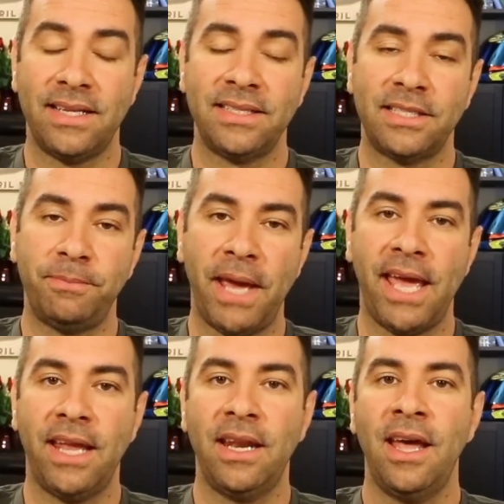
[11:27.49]
in
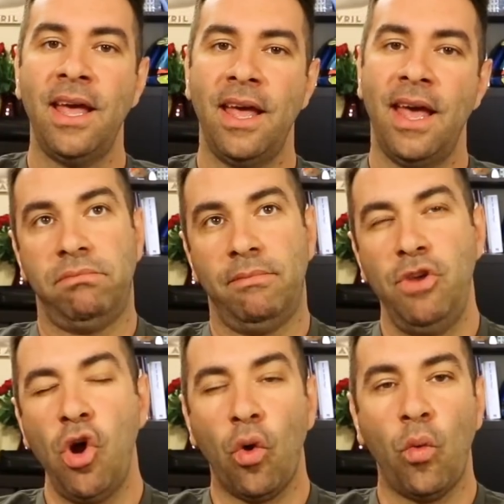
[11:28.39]
Spain.
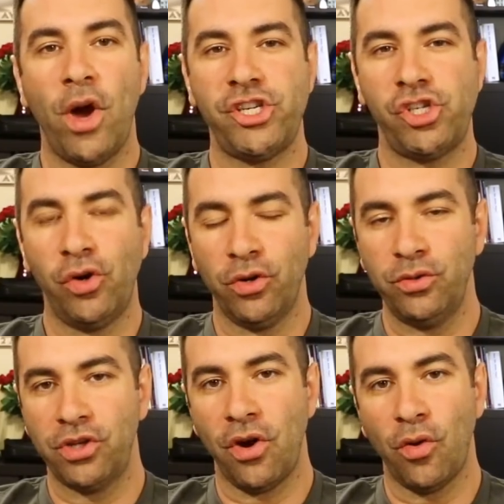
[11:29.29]
I'm not quite sure
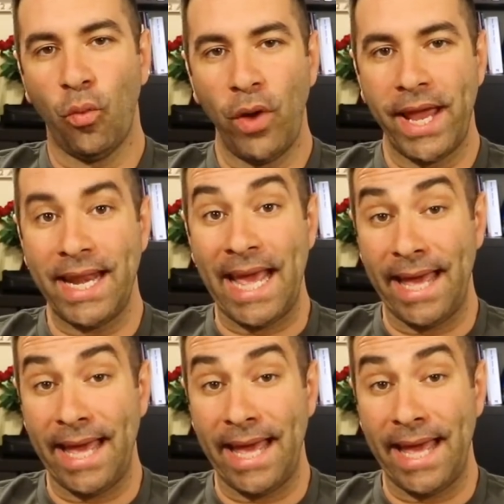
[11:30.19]
who's going to win